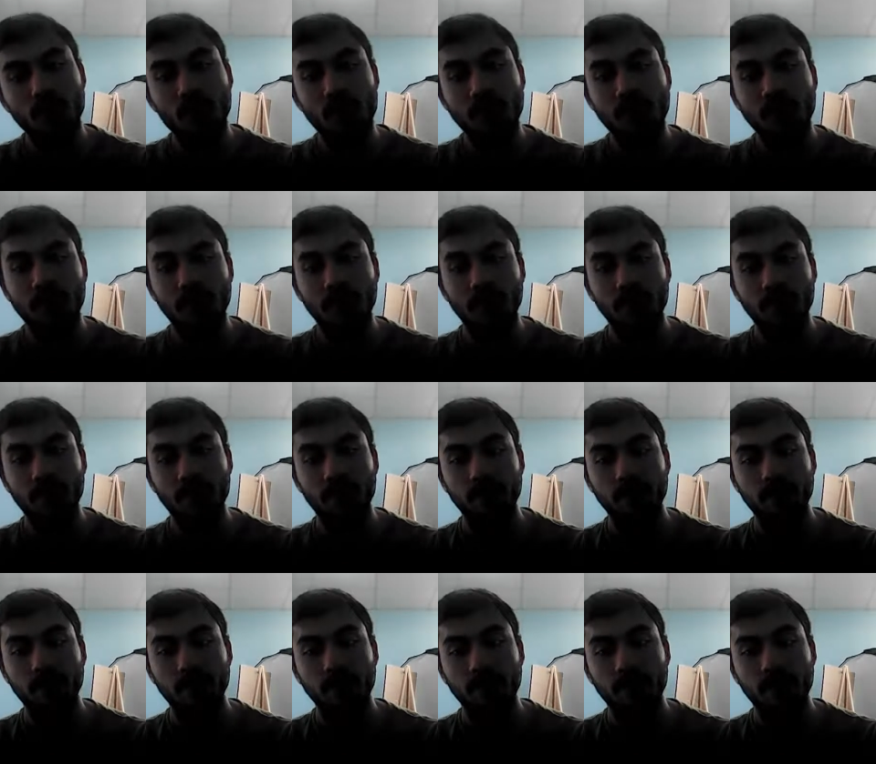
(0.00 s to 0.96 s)
sallallahu alaihi wasallam,
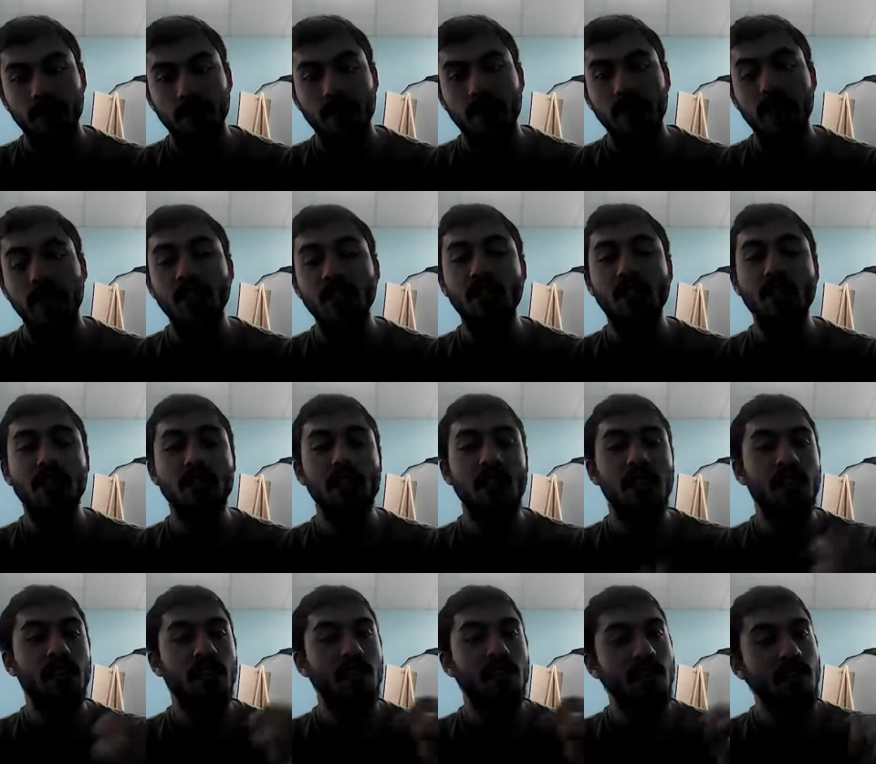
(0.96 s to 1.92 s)
and she
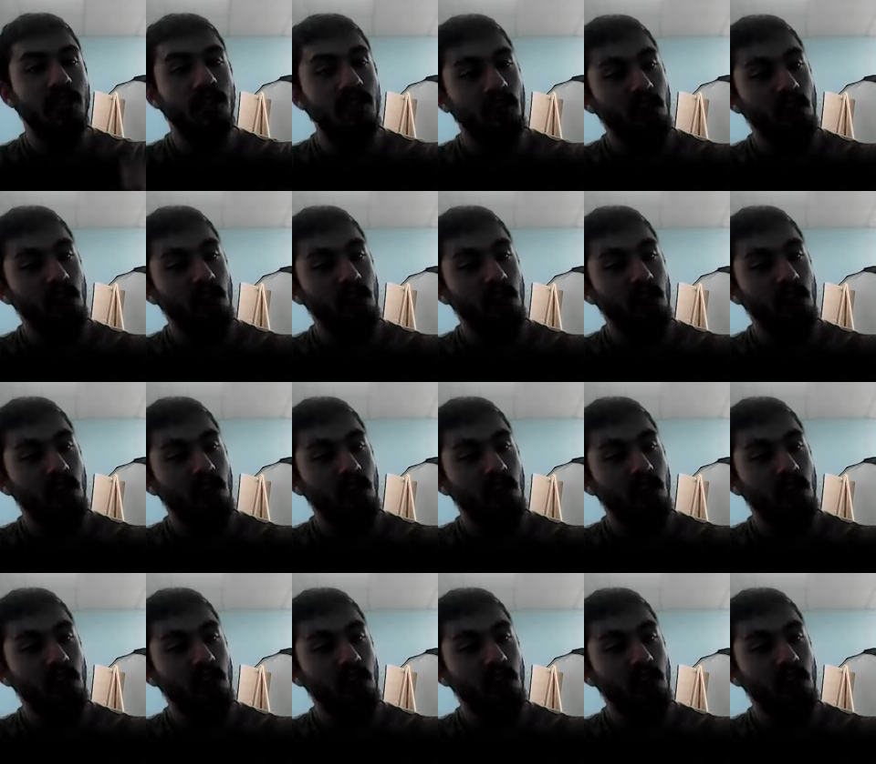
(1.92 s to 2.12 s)
said, "This